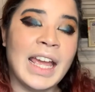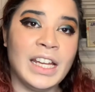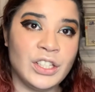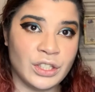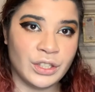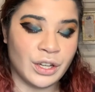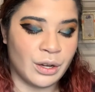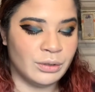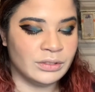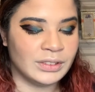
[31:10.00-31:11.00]
Ages
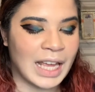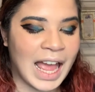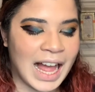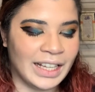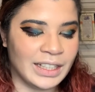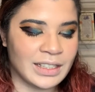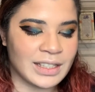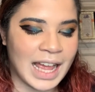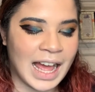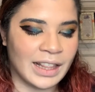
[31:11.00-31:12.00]
ago,
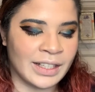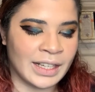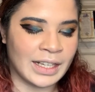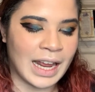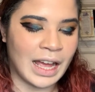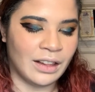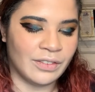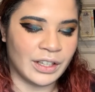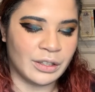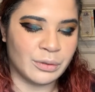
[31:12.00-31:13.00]
Alex, Alan, and
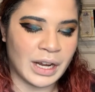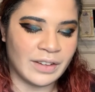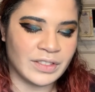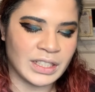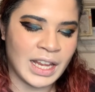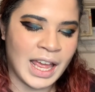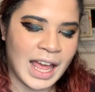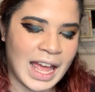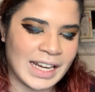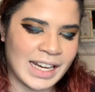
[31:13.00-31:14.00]
Alva arrived
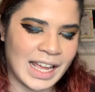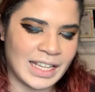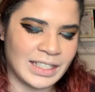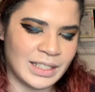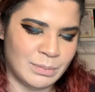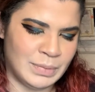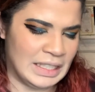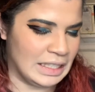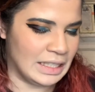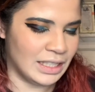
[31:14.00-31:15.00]
at
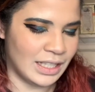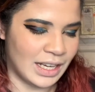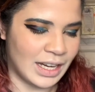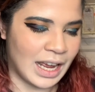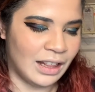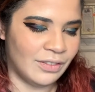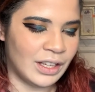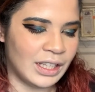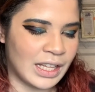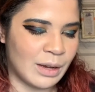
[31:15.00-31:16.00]
Antibes, and Alva,
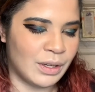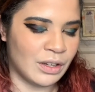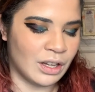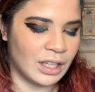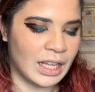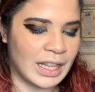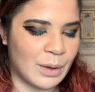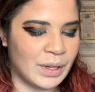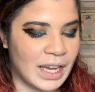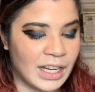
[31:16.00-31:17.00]
allowing all,
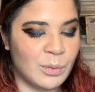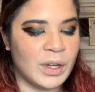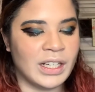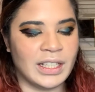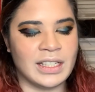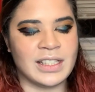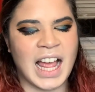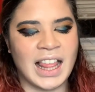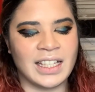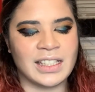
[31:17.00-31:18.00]
allowing anyone, against
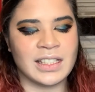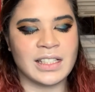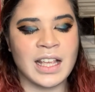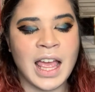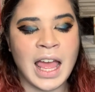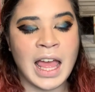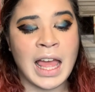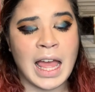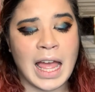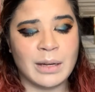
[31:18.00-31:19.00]
Alex's
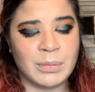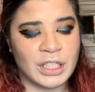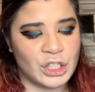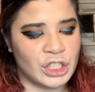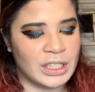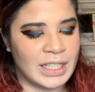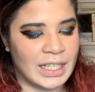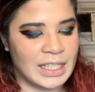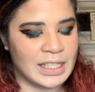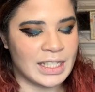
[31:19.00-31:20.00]
admonition,
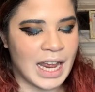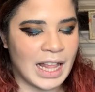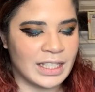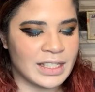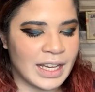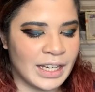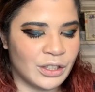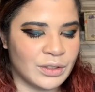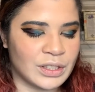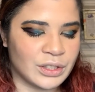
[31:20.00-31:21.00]
against Alan's
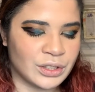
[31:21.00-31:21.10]
angry